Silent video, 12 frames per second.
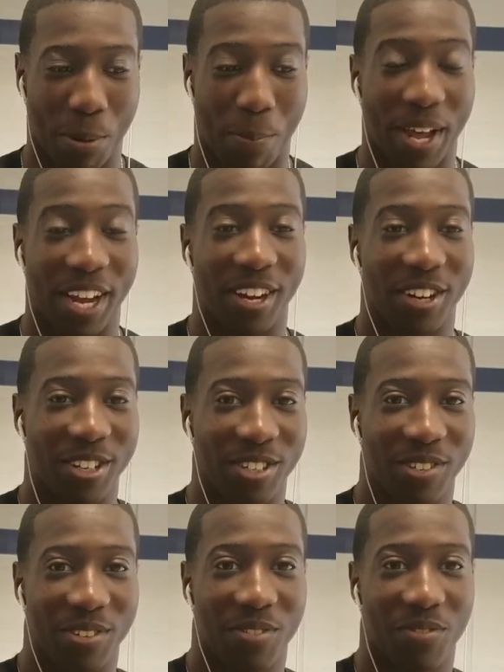prepared
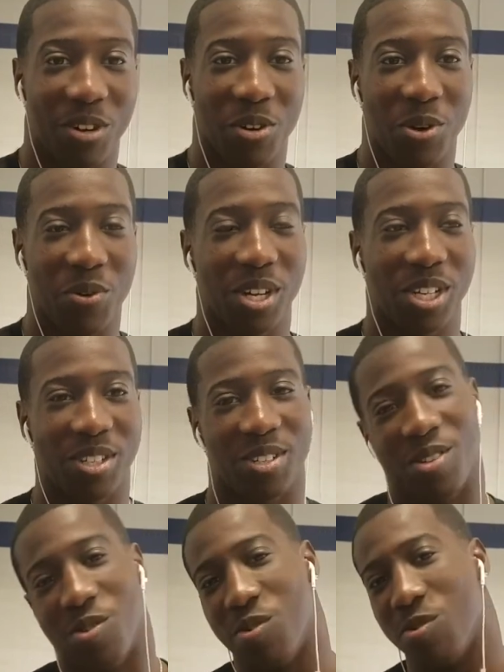very well.
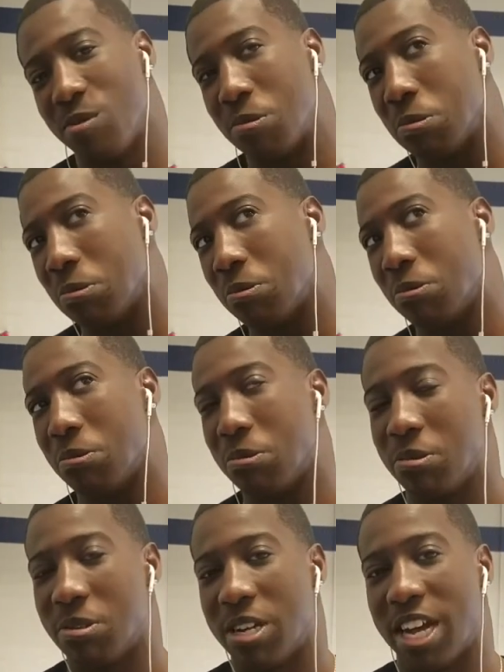
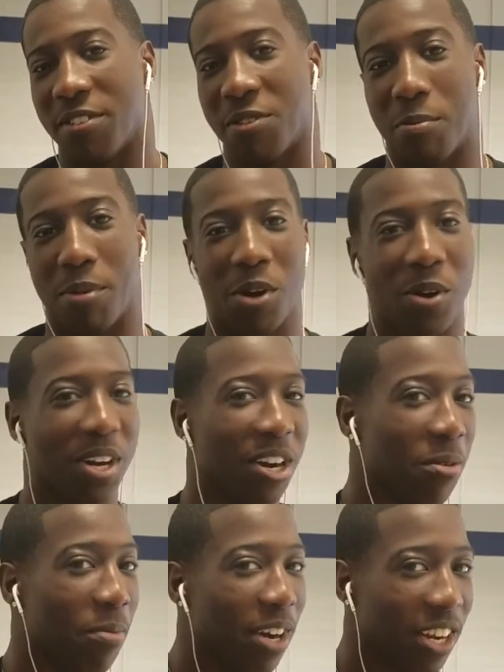After blowing
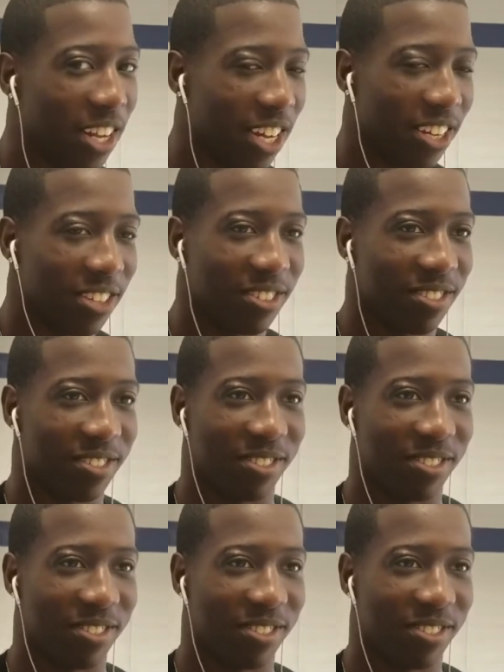everybody out,